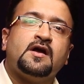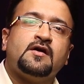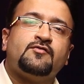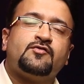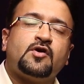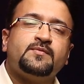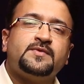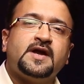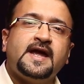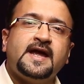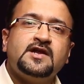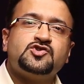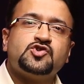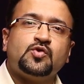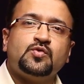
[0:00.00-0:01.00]
From the
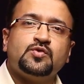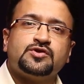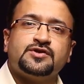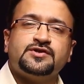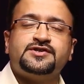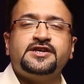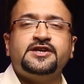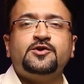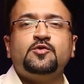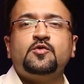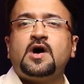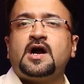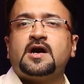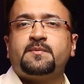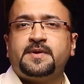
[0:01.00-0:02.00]
age-old
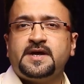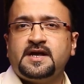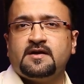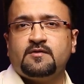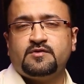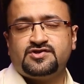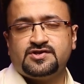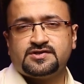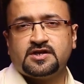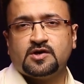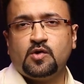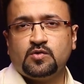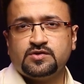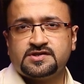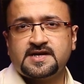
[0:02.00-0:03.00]
TURP, which is the
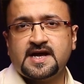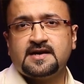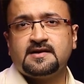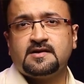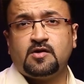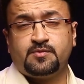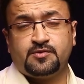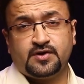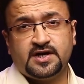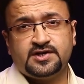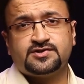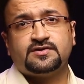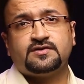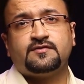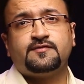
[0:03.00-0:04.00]
gold standard
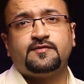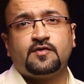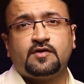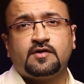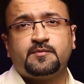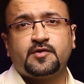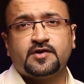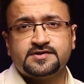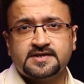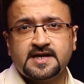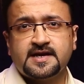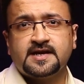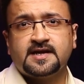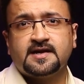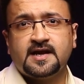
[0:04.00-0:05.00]
operation for
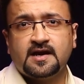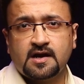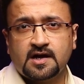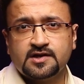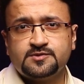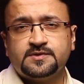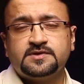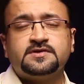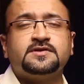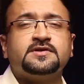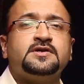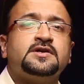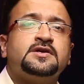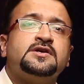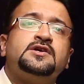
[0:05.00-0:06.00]
prostatic enlargement,
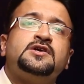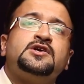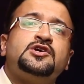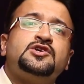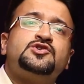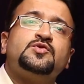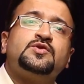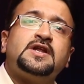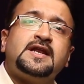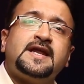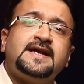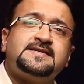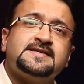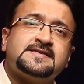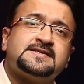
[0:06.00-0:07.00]
to the
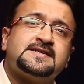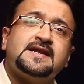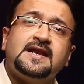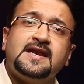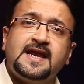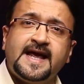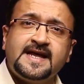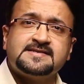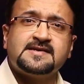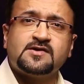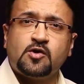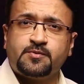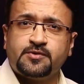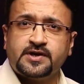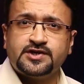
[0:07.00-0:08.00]
latest laser
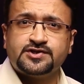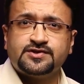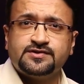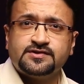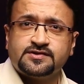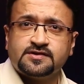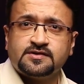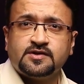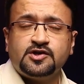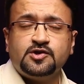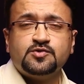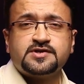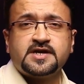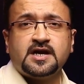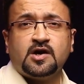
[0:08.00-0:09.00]
operations
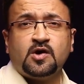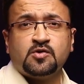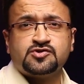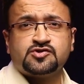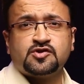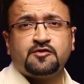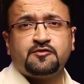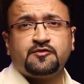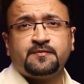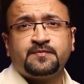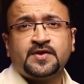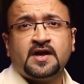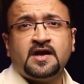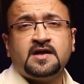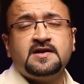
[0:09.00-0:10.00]
using a host of
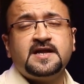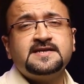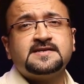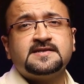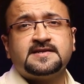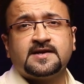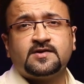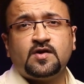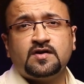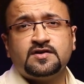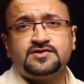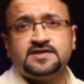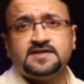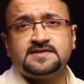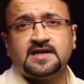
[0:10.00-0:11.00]
laser
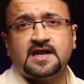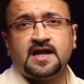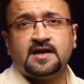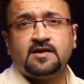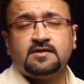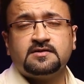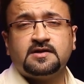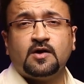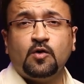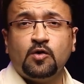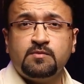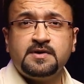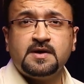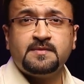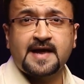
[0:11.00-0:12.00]
technologies like the
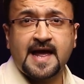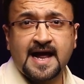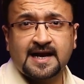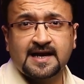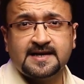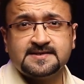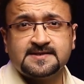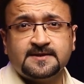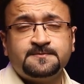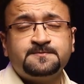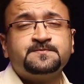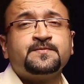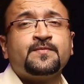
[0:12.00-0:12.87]
holmium YAG laser,